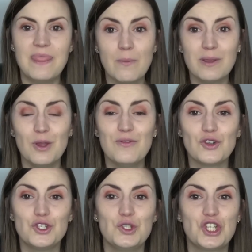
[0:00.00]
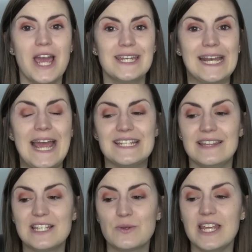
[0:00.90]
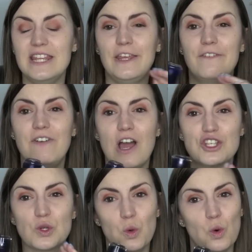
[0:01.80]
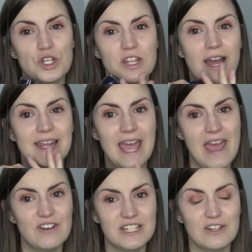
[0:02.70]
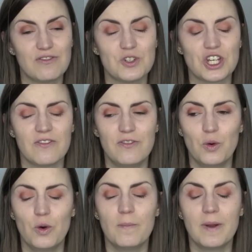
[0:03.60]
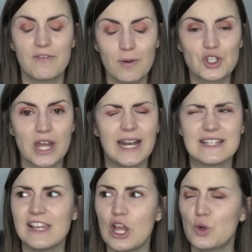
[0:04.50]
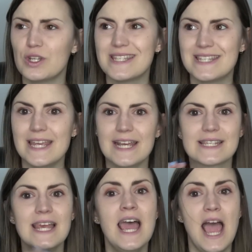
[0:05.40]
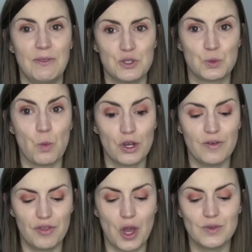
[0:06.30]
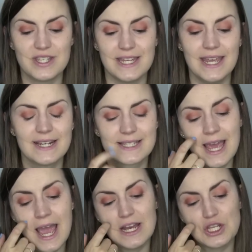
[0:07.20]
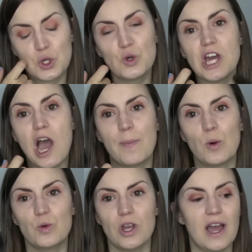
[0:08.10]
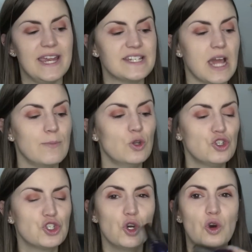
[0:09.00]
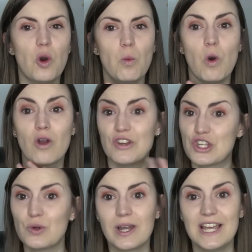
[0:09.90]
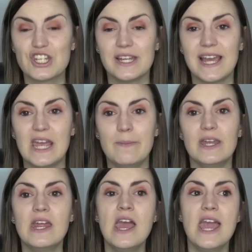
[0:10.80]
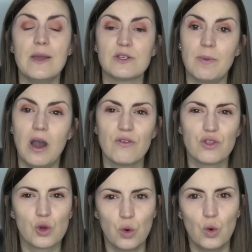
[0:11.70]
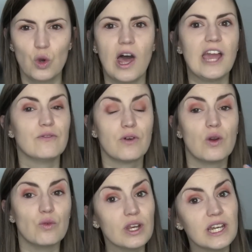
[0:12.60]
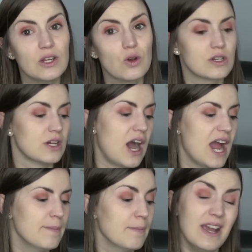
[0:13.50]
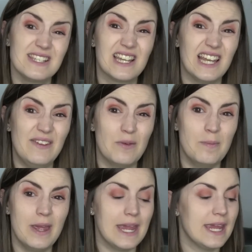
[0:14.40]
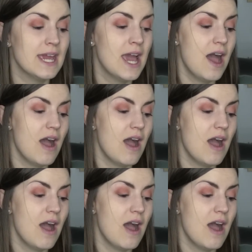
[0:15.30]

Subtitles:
Then we move on to China Glaze, and this was in the first order that I ever did from China Glaze. I think I ordered 6, and this was one of those 6. And it's called Up All Night. I'm not sure what original collection it came in. It was part of the core line for a really long time. Might still even be.